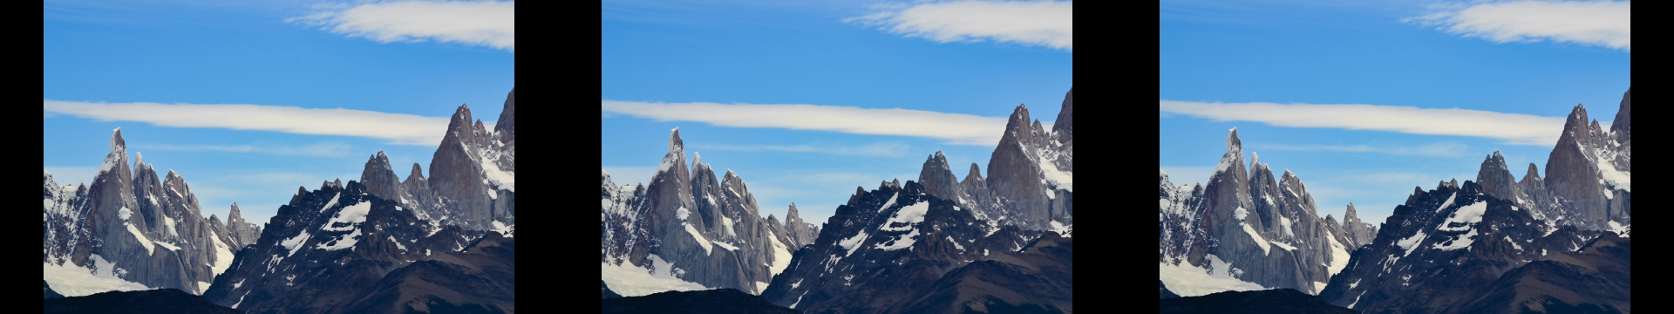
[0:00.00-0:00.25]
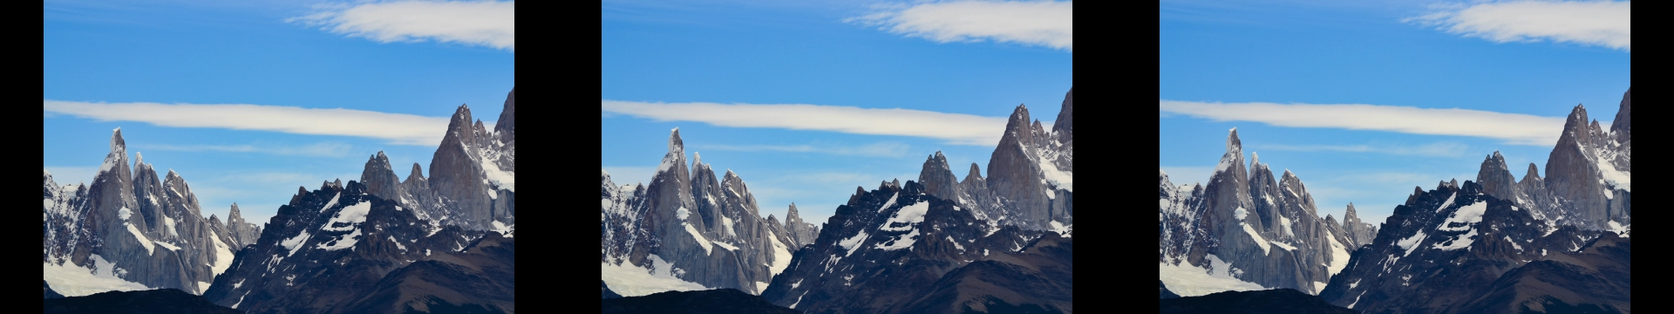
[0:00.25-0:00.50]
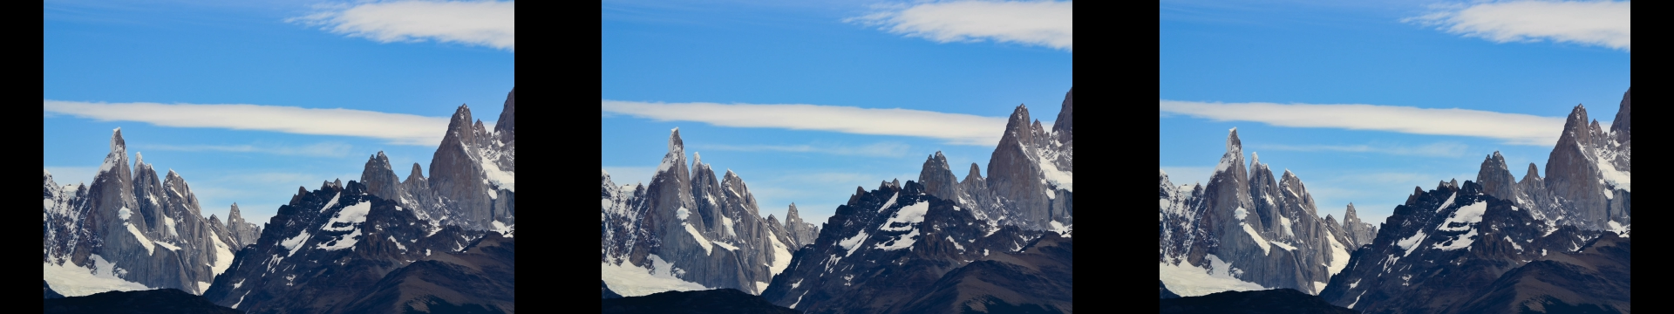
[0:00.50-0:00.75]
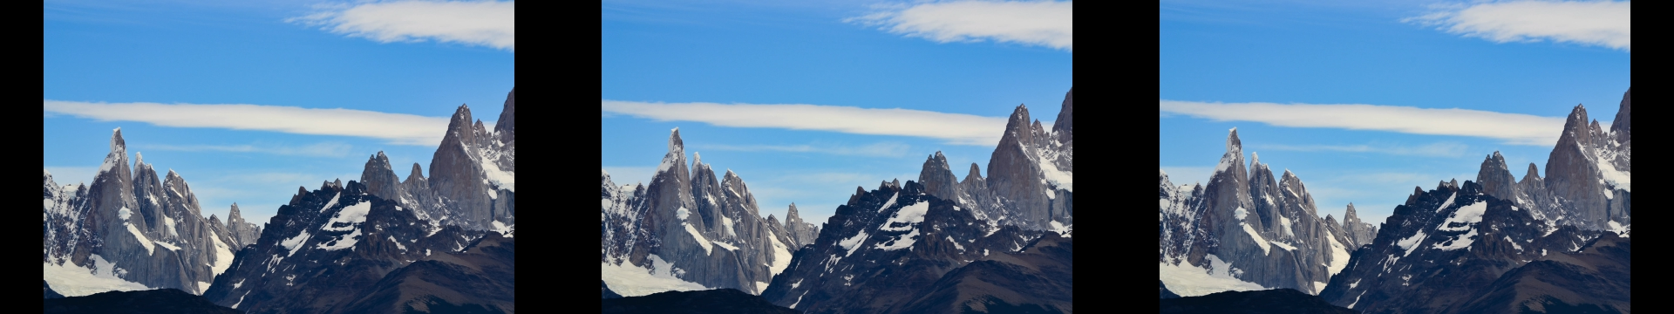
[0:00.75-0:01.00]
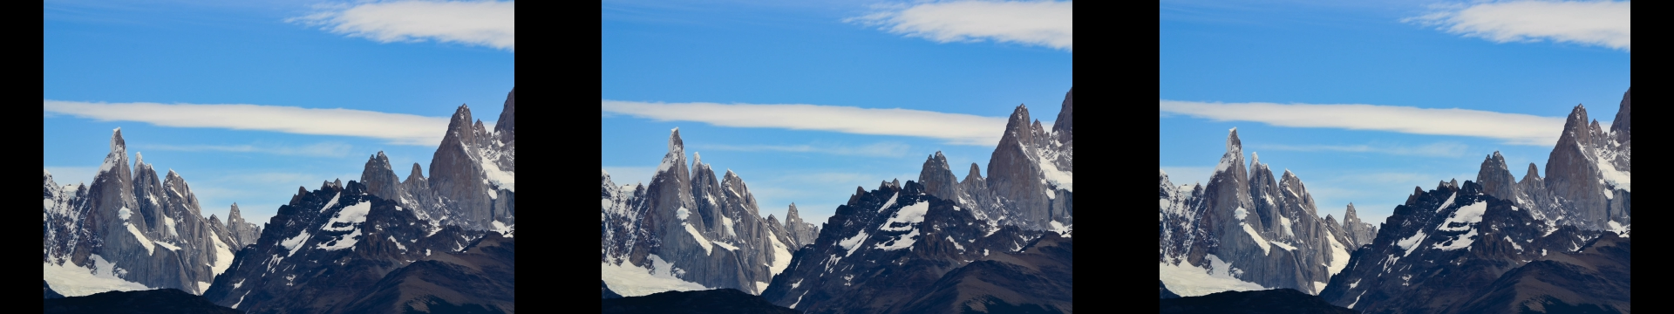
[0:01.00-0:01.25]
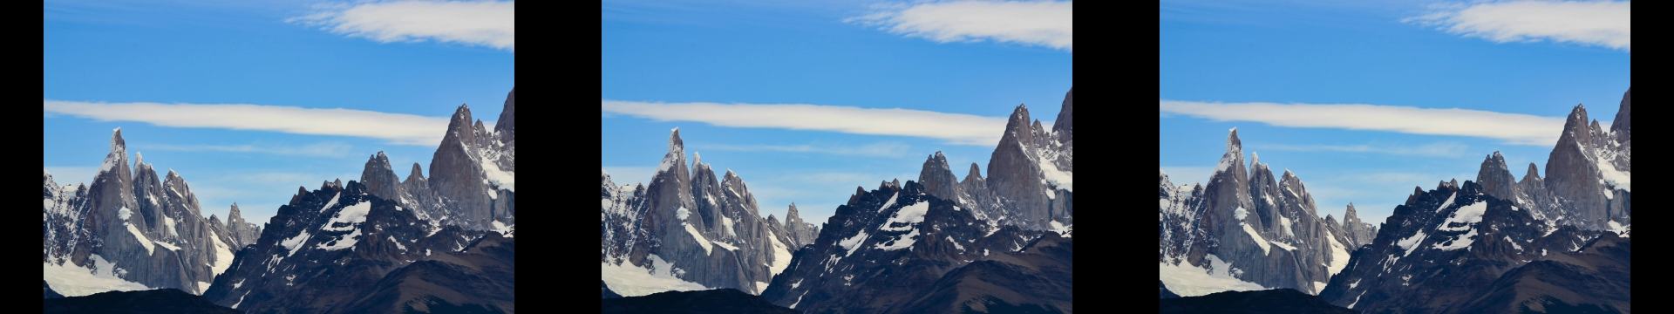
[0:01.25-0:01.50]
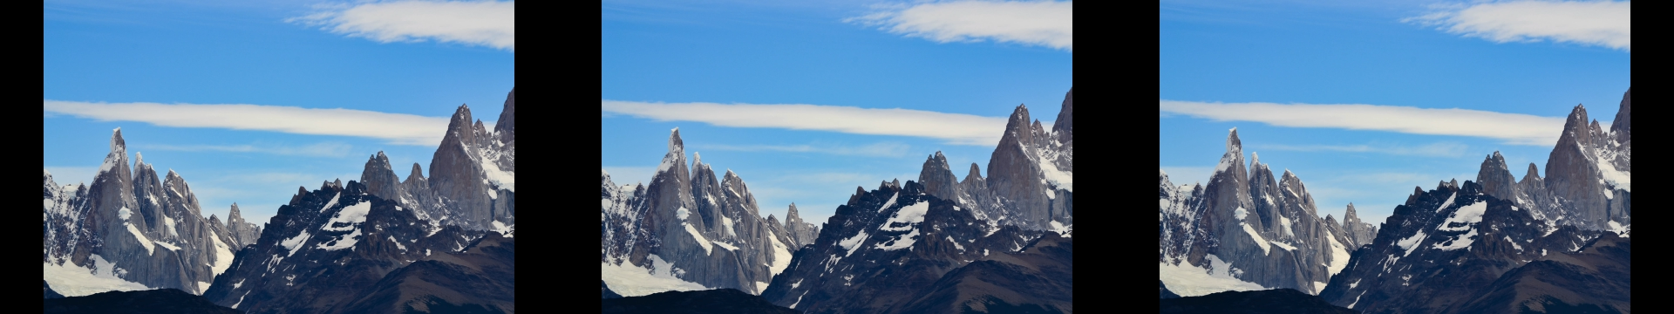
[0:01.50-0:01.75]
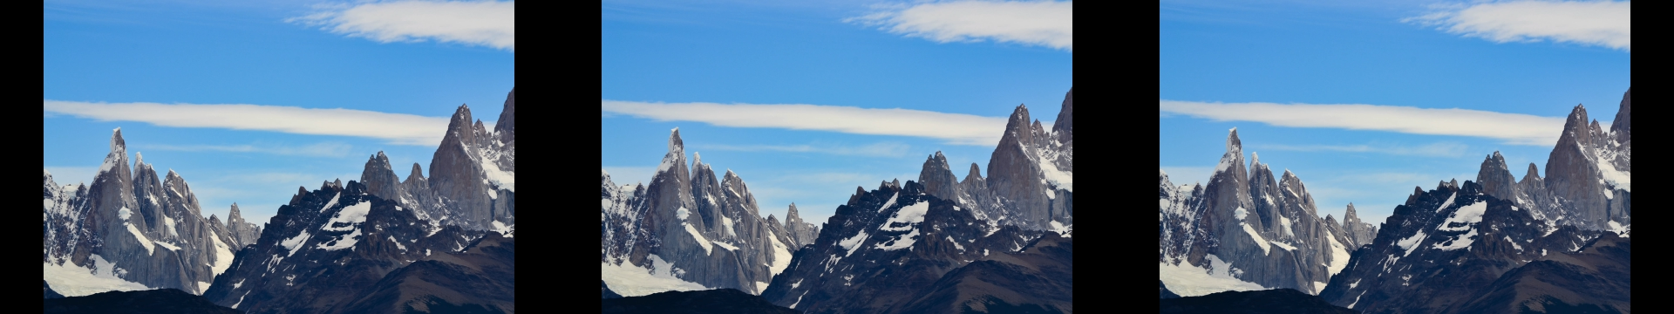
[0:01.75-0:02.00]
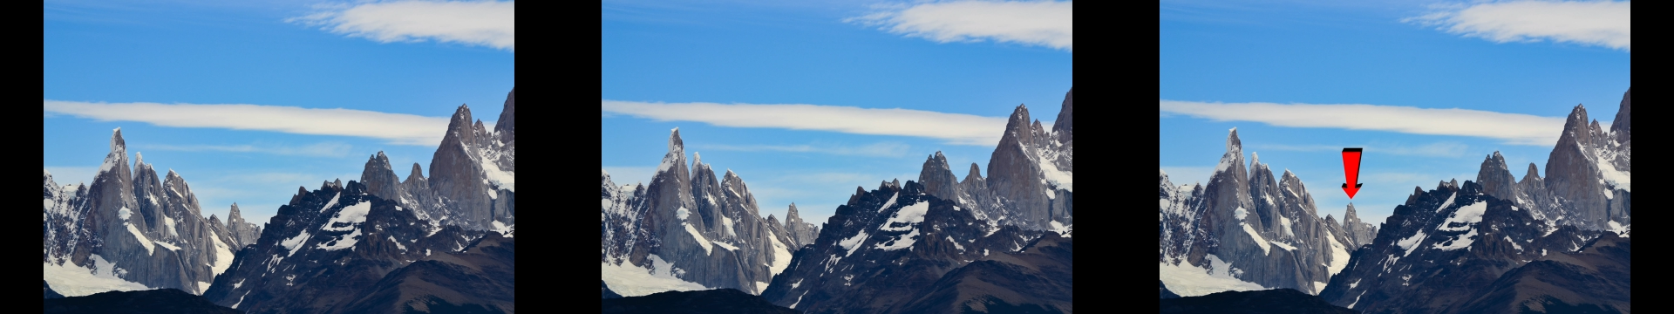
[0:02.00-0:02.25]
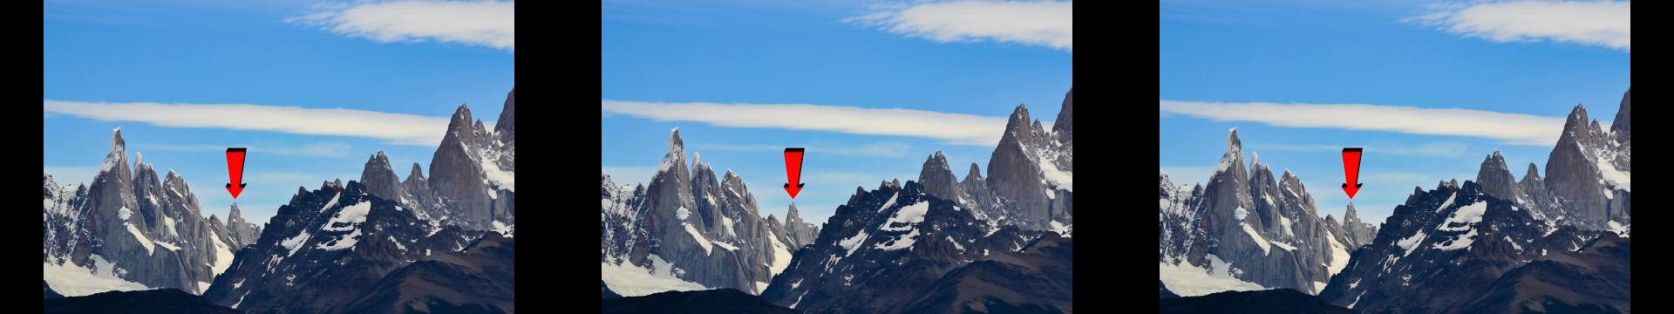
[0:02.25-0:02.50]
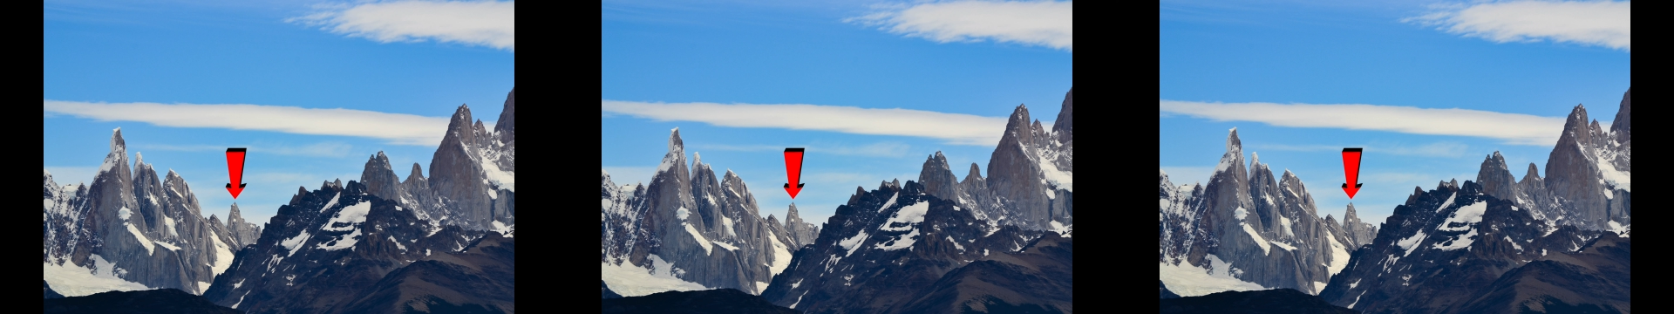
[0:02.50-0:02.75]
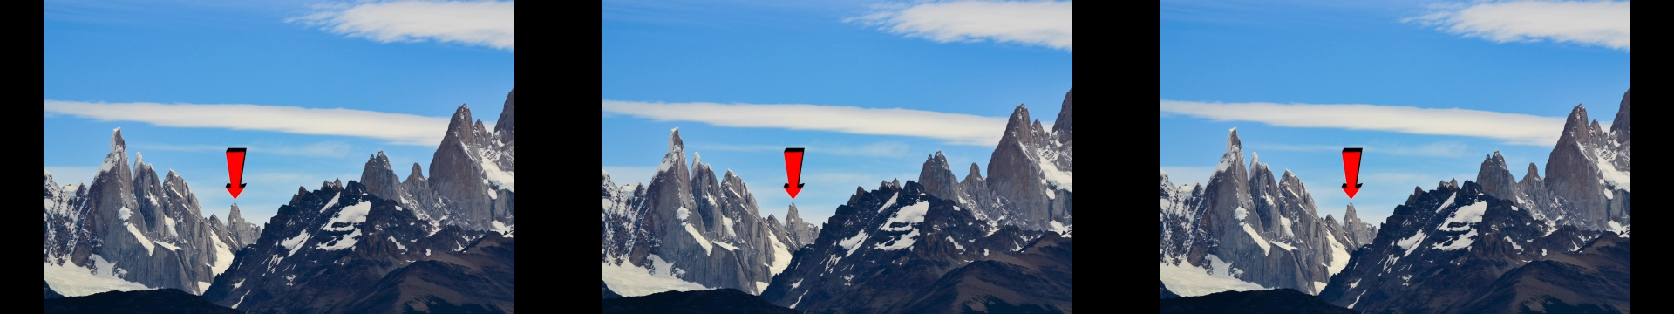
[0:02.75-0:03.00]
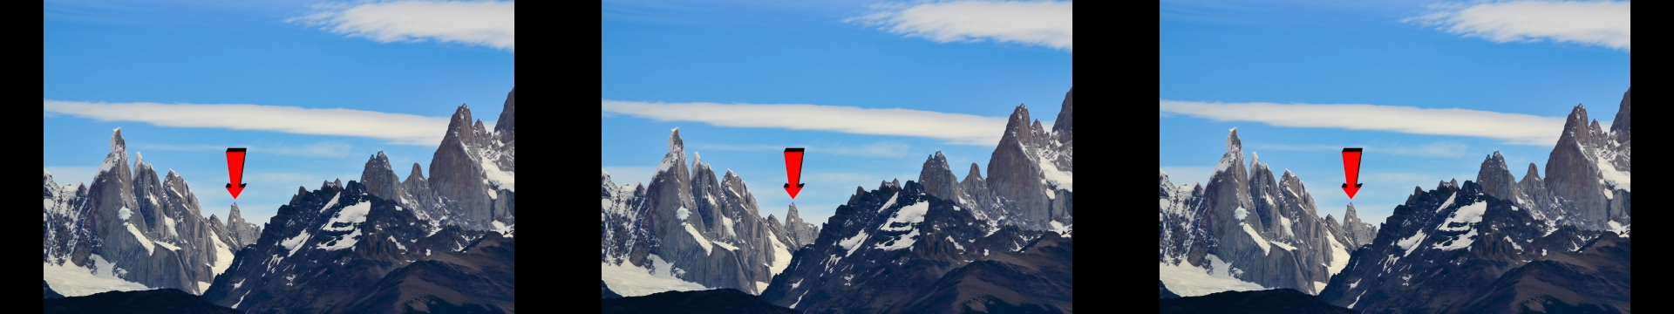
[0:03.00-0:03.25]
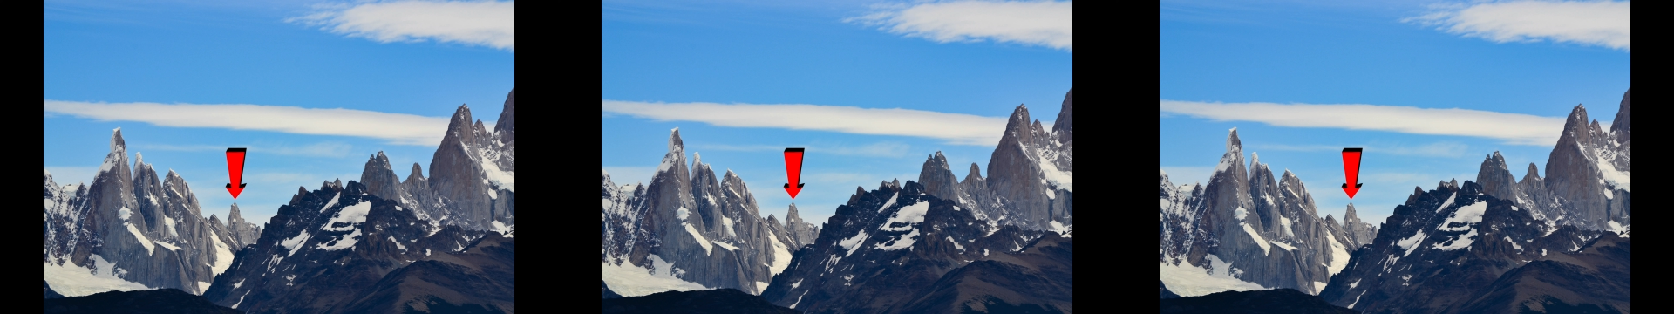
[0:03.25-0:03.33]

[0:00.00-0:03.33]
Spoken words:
No face is visible, so there are no lips to read.